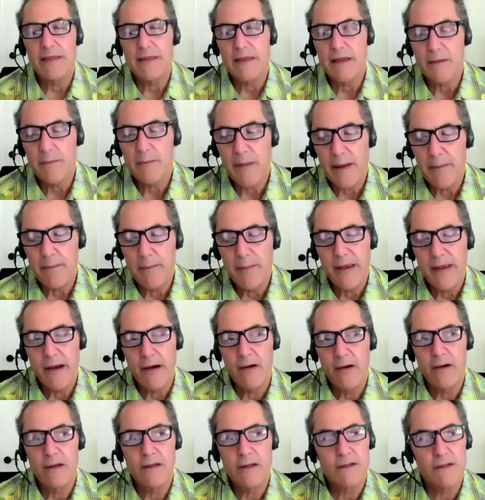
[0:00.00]
think my
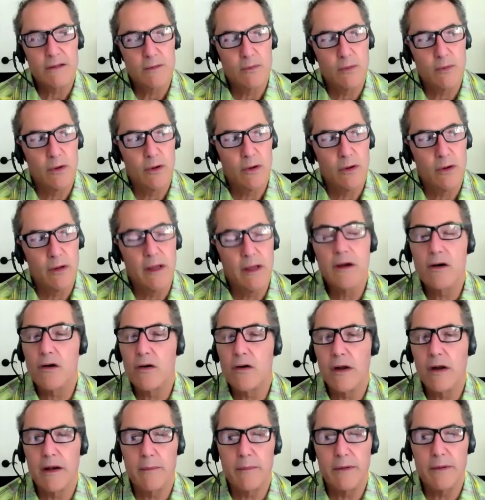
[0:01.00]
parents were
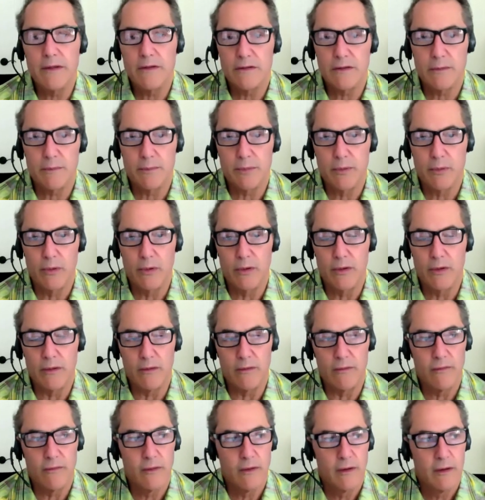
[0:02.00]
incredibly
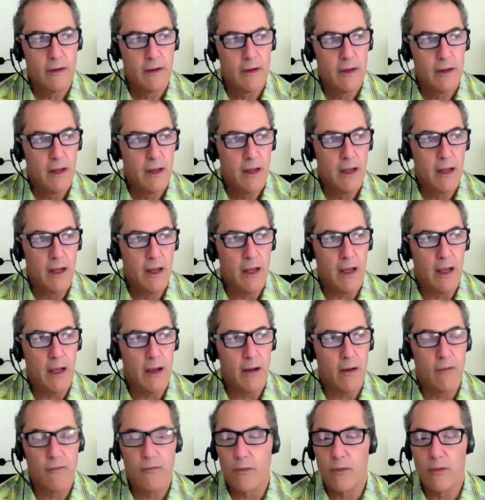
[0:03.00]
supportive uh,
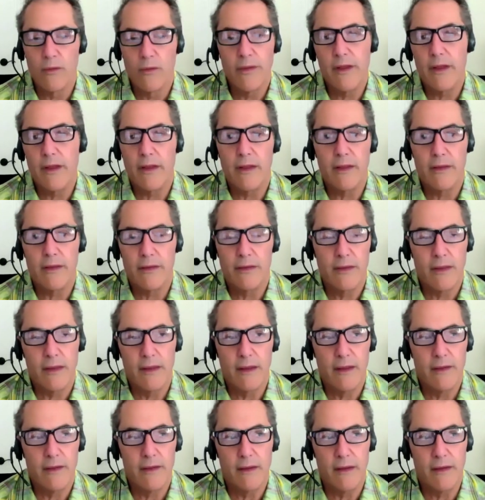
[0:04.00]
of all their,
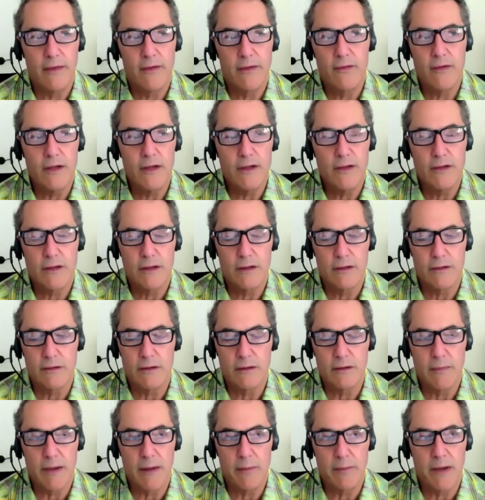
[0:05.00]
their, their, three
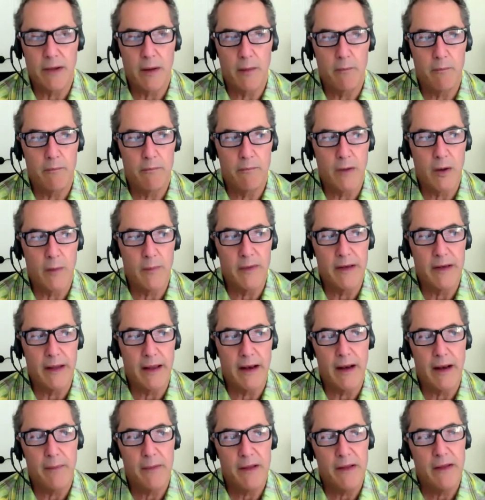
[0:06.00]
children, my mom, mom and
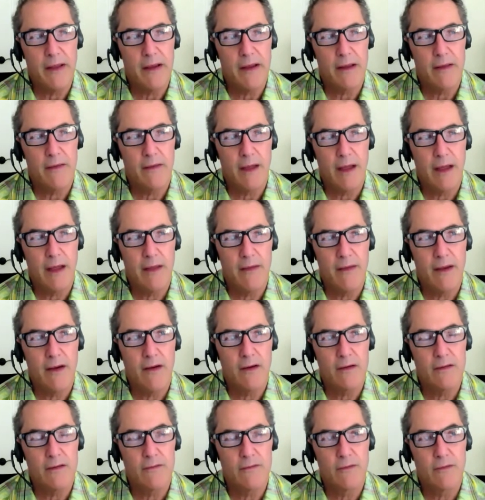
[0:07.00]
dad. I mean, they, they, they
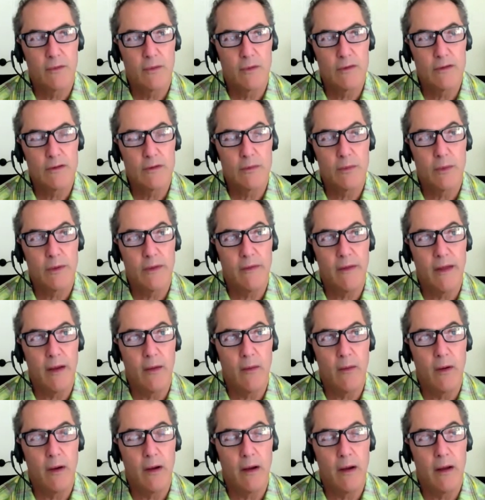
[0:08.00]
got divorced when they
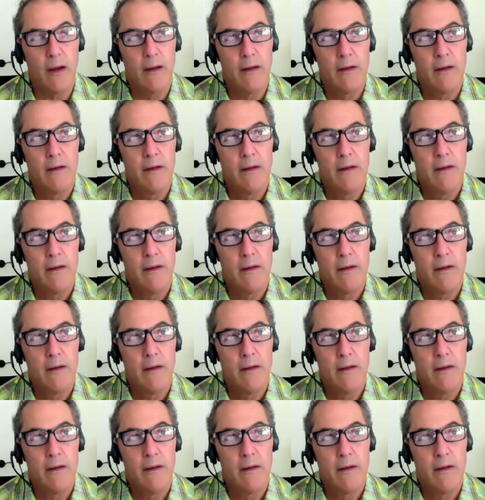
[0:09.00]
were,